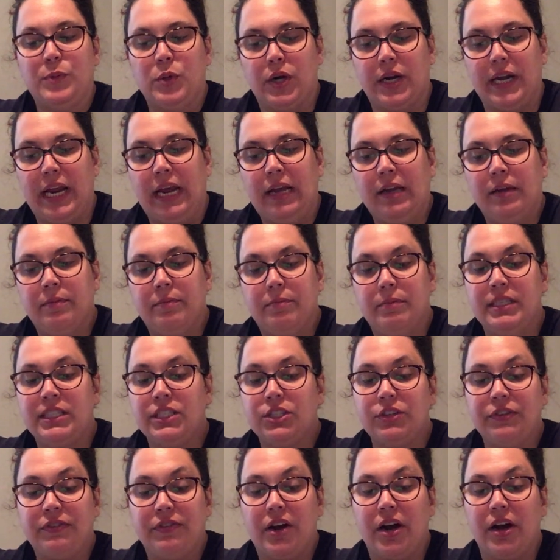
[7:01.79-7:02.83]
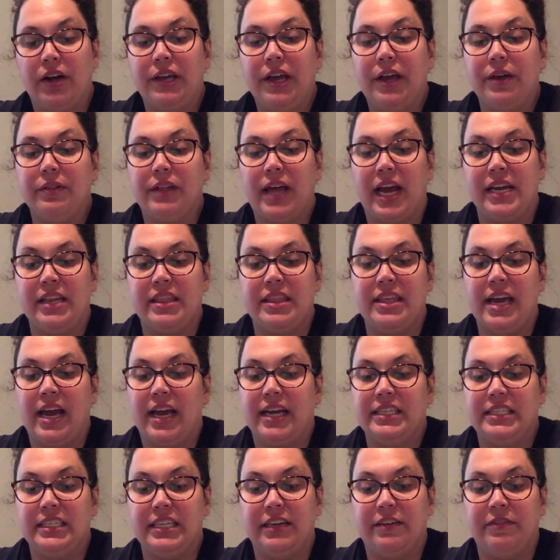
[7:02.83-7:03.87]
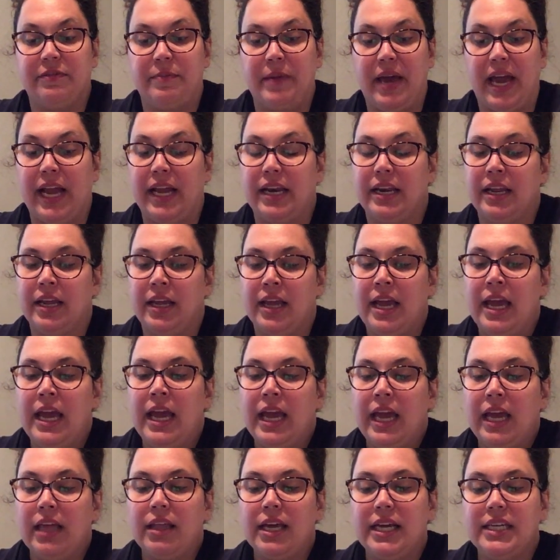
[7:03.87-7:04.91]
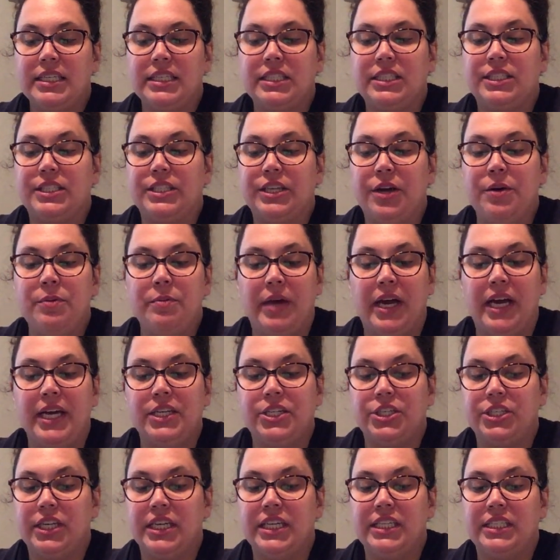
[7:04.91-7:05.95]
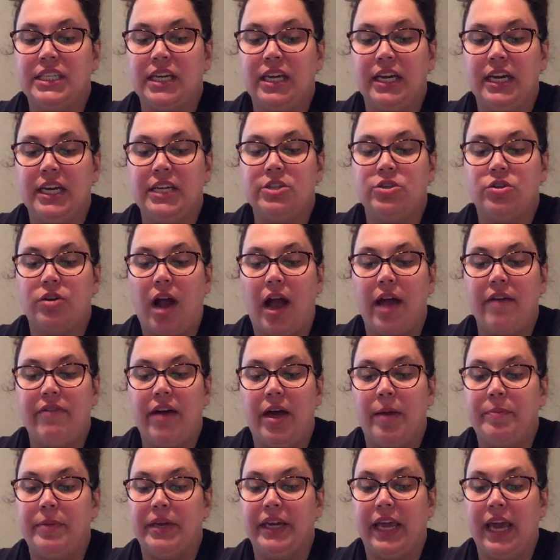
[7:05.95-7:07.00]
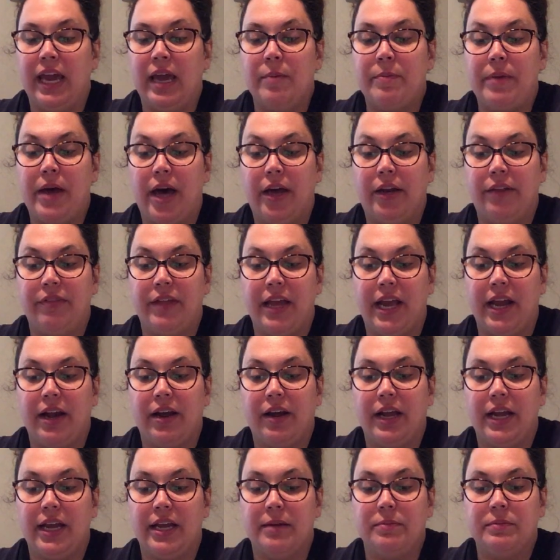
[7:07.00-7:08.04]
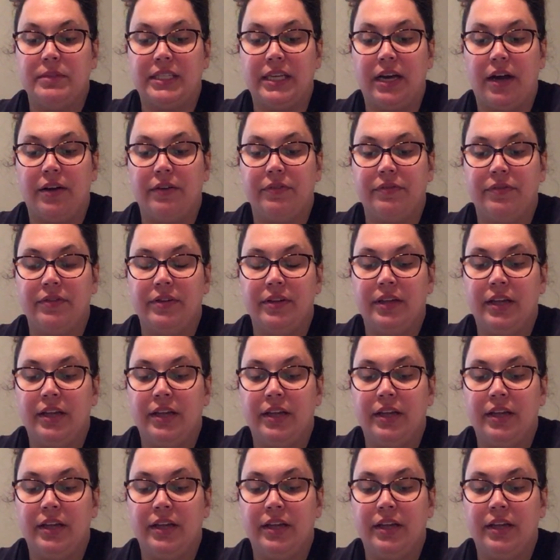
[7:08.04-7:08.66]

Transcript: morning. Mr. Fargo liked the idea of Maine. He liked it so much, he said he'd drive up and camp out in the area himself.